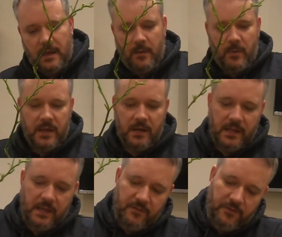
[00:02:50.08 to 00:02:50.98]
and we can
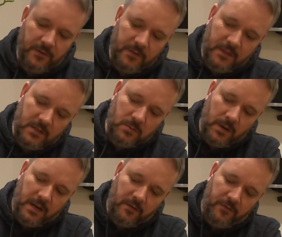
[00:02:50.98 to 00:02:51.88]
leave this
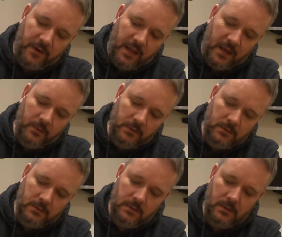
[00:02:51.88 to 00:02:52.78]
one in for now
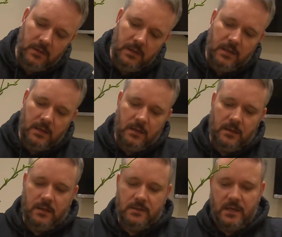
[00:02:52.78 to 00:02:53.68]

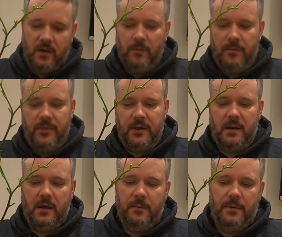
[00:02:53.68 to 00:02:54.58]
to help thicken
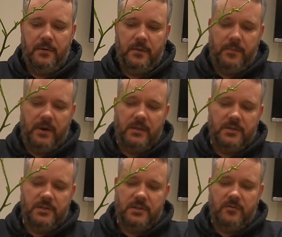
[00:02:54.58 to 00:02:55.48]
up the
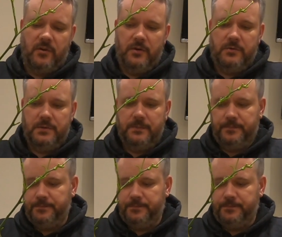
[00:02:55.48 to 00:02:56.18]
branch as it grows.